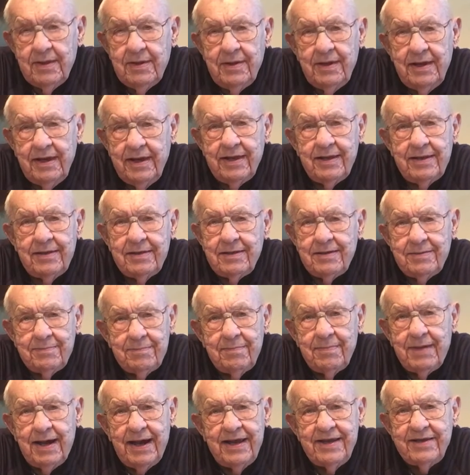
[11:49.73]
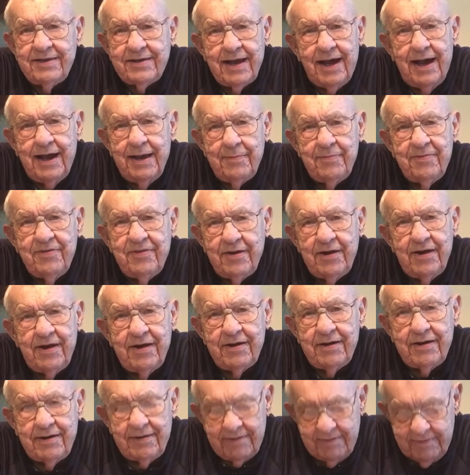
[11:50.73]
in my time
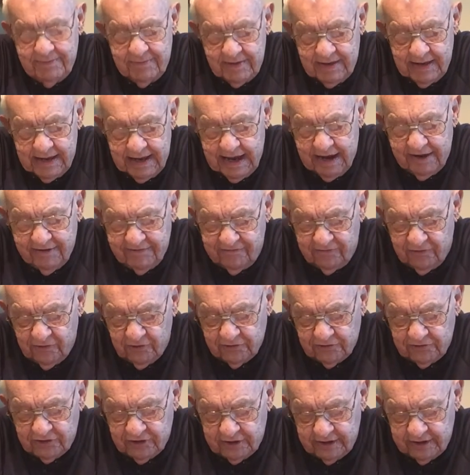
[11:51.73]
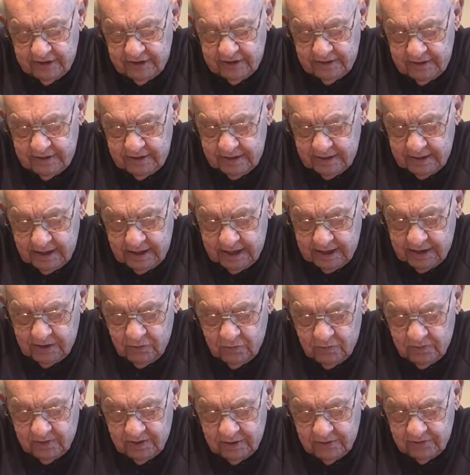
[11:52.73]
there. How fortunate I
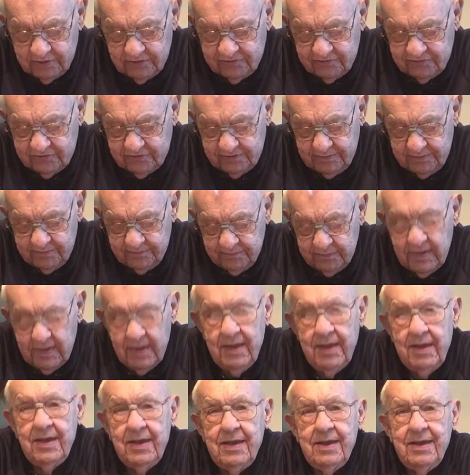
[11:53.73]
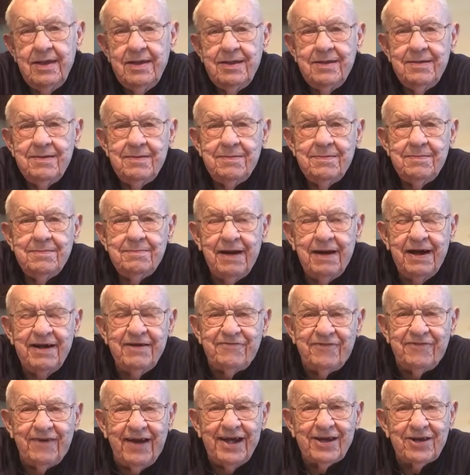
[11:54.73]
was. My
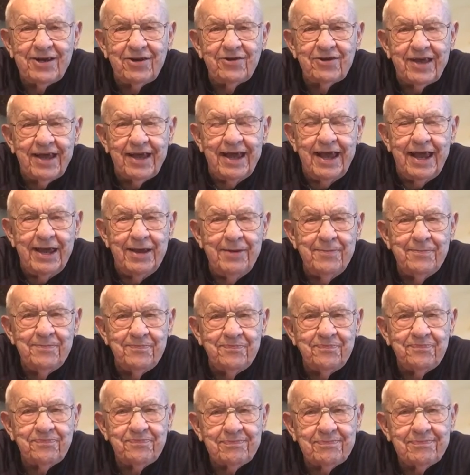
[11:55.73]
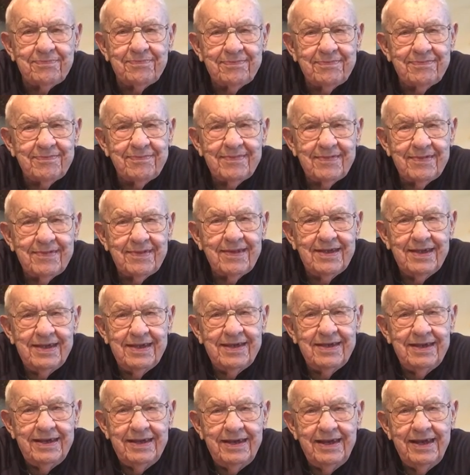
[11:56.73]
final game
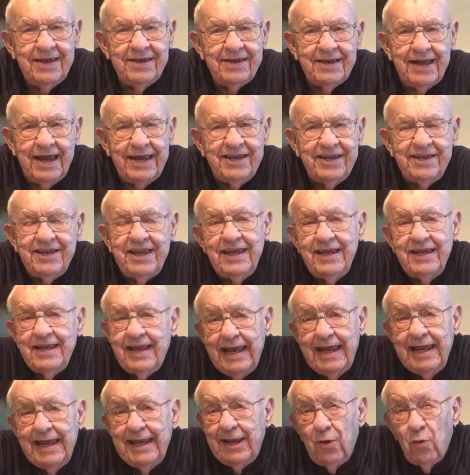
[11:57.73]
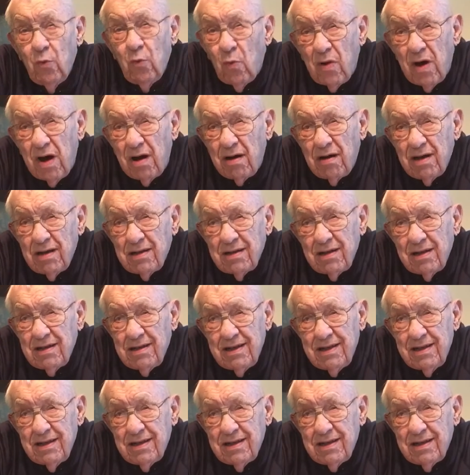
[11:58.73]
in 1981